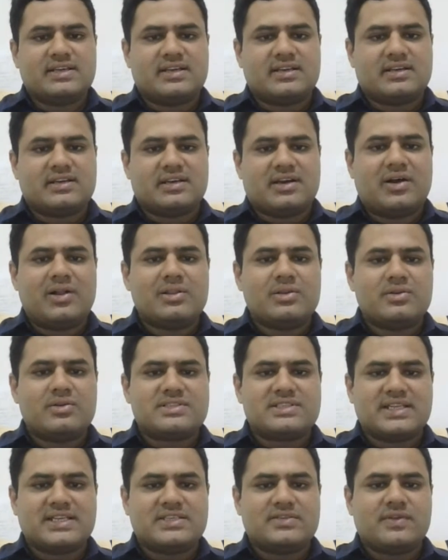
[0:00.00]
All
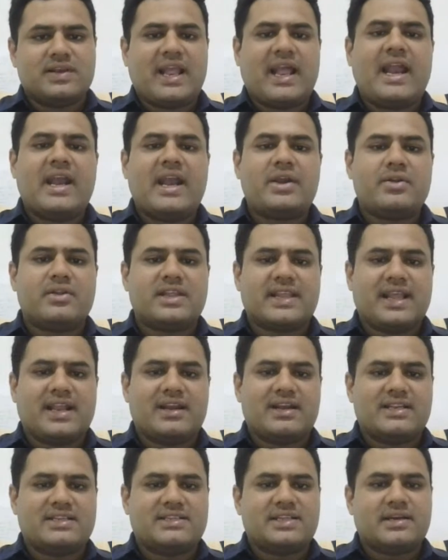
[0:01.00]
those things will add to the
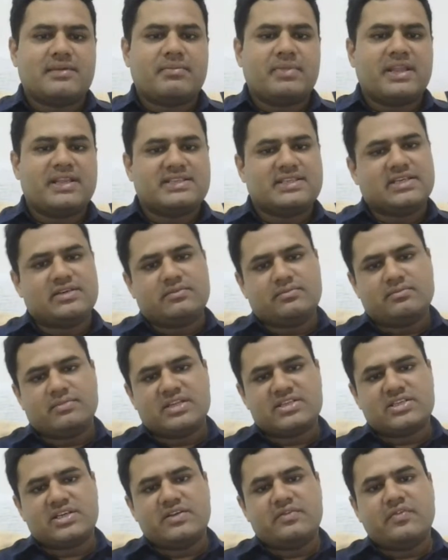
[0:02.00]
calories and makes it
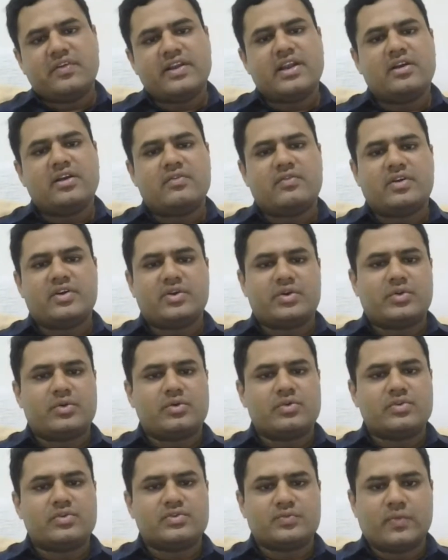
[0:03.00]
much difficult for you to
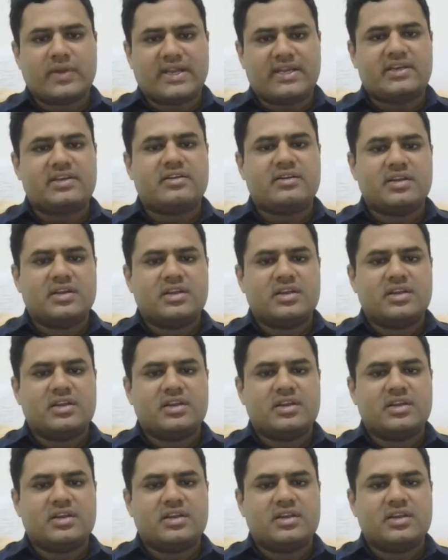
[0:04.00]
lose weight.